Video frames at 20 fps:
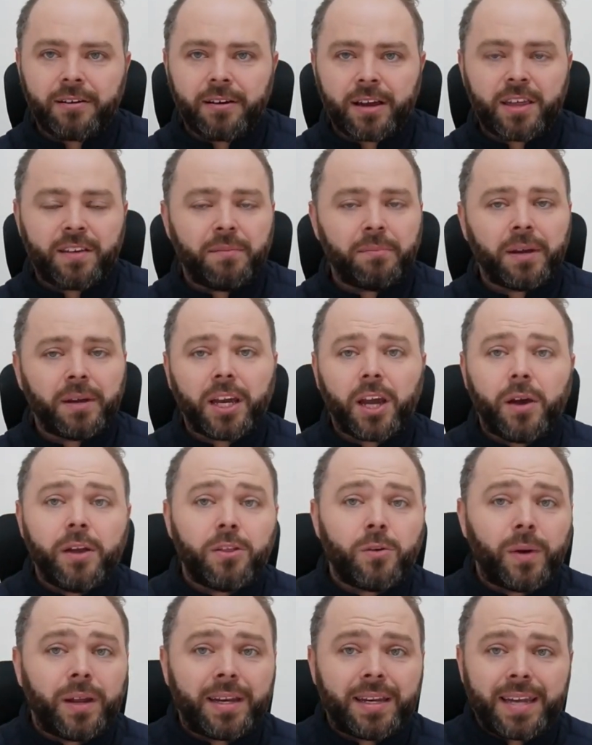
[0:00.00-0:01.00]
Because if I'm going to go
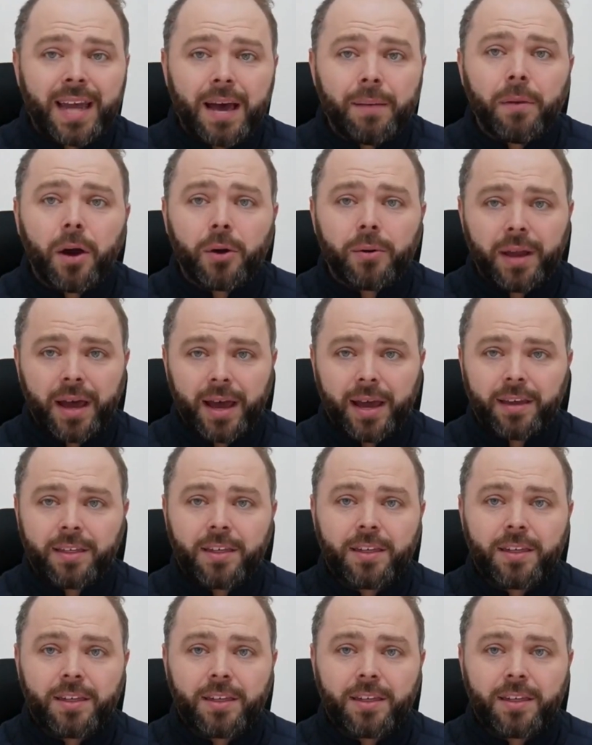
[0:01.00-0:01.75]
into a demo next,